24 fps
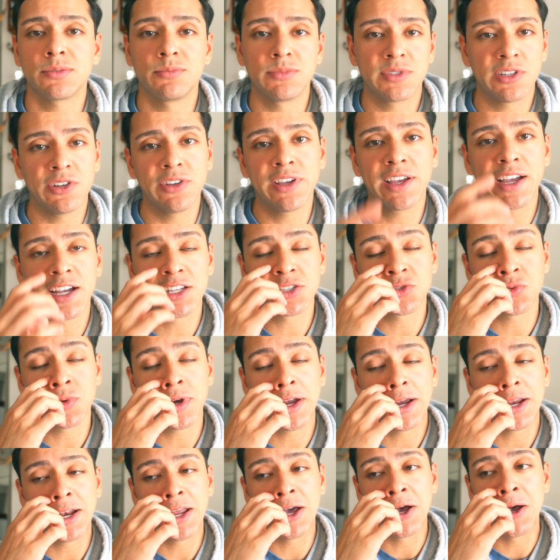I'm telling you guys
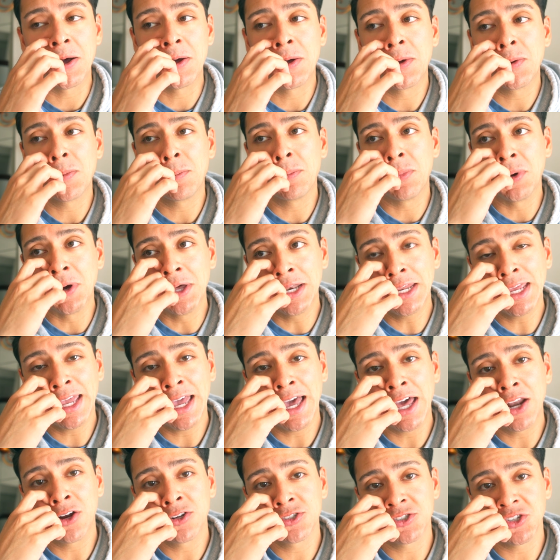right now, putting
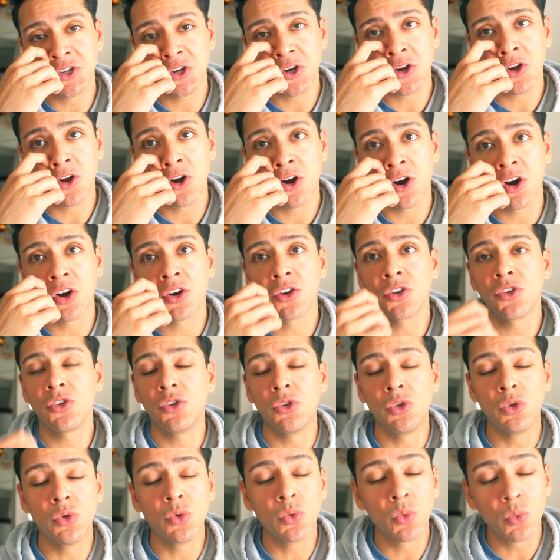headers in your car,
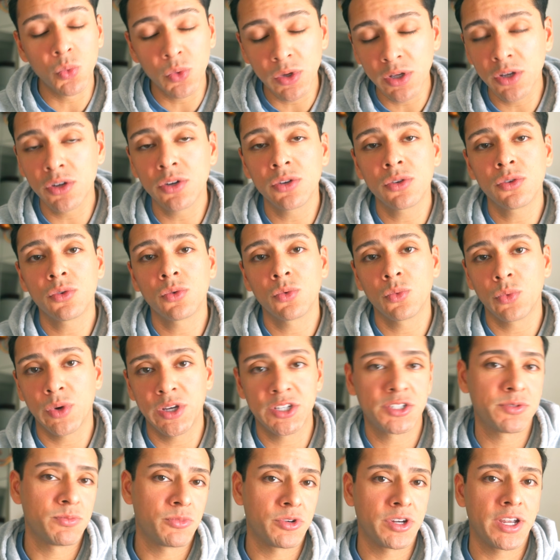you will
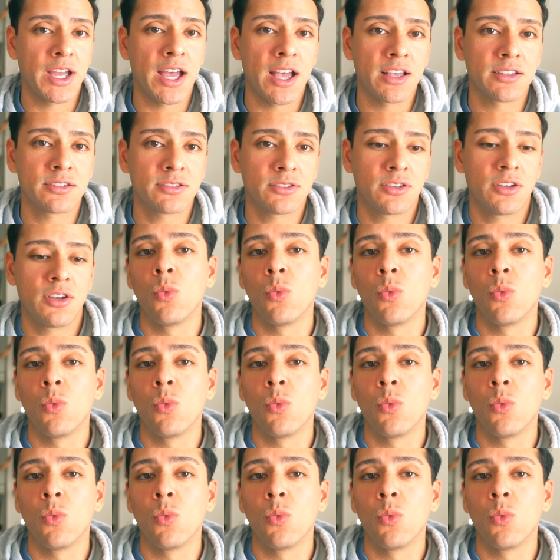waste more gas.